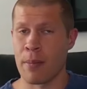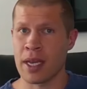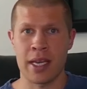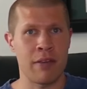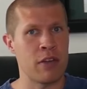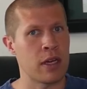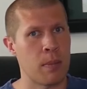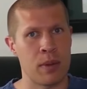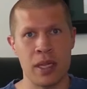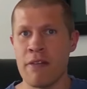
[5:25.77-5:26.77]
I'm going to give you the
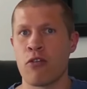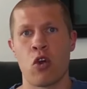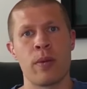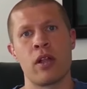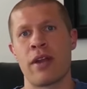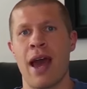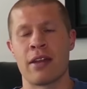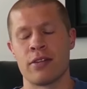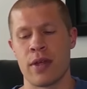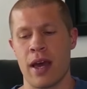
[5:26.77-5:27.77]
complete formula on
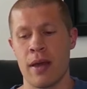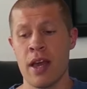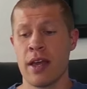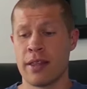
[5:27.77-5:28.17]
how to do that.